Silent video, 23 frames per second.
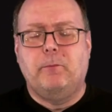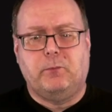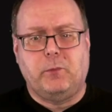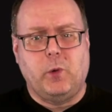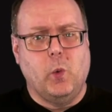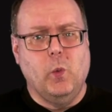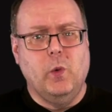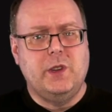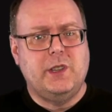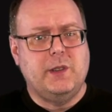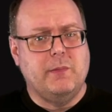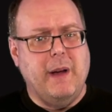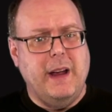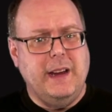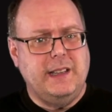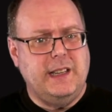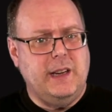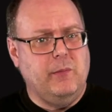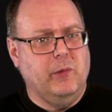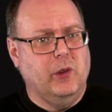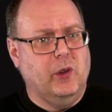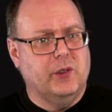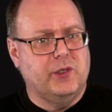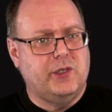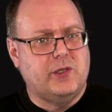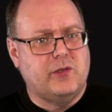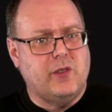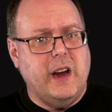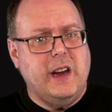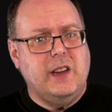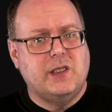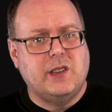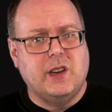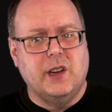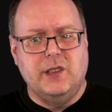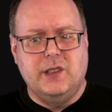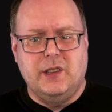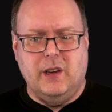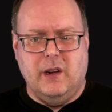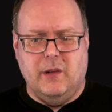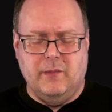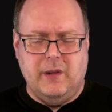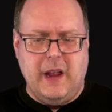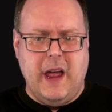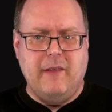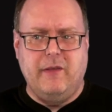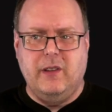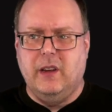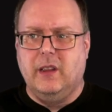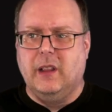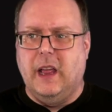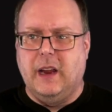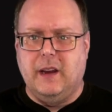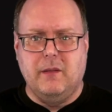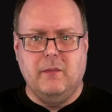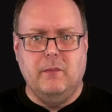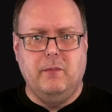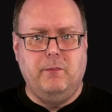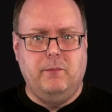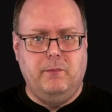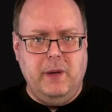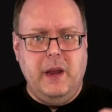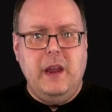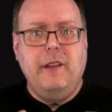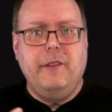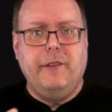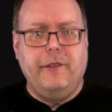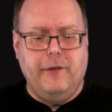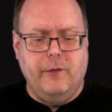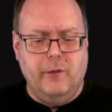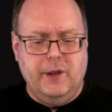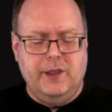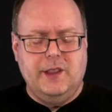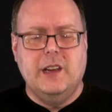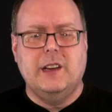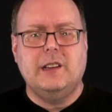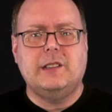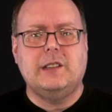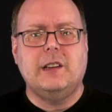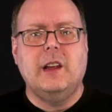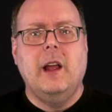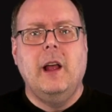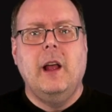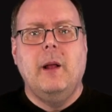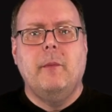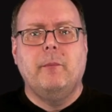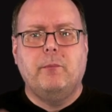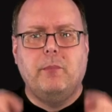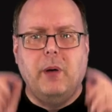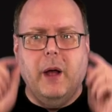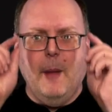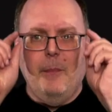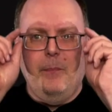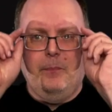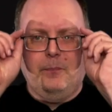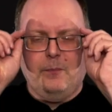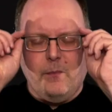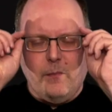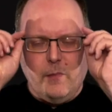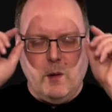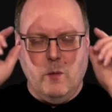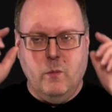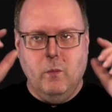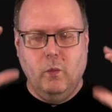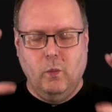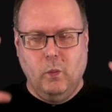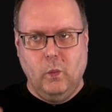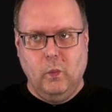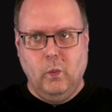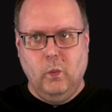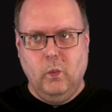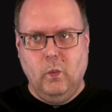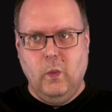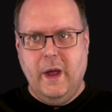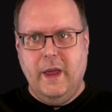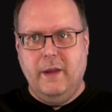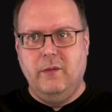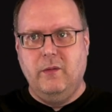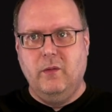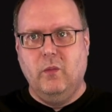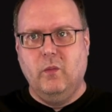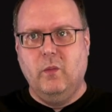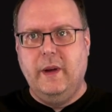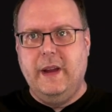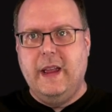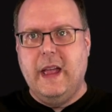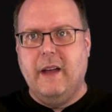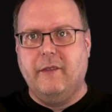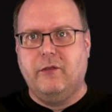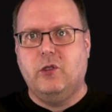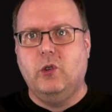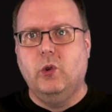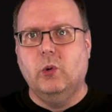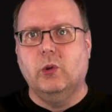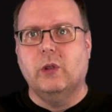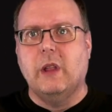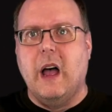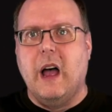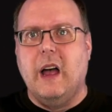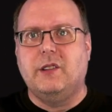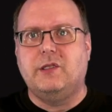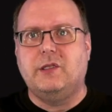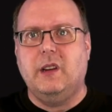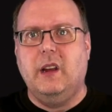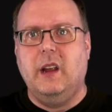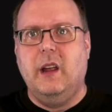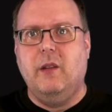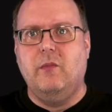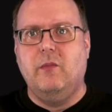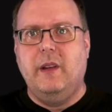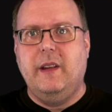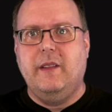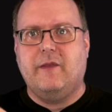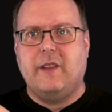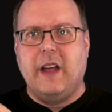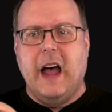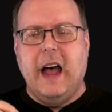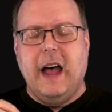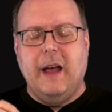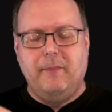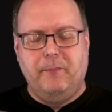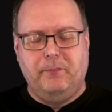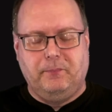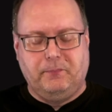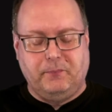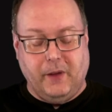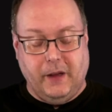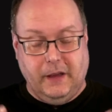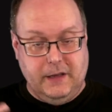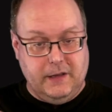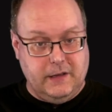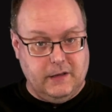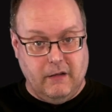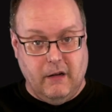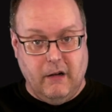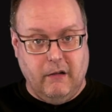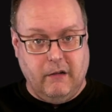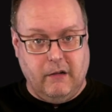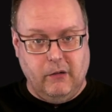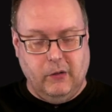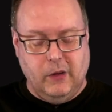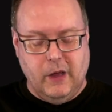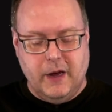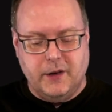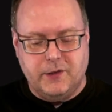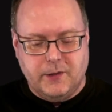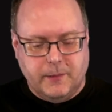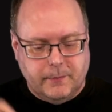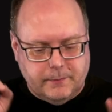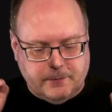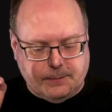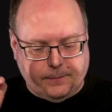which might seem a little strange because you know I'm having like beef with this, but when we have goulash and we've got at least our goulash.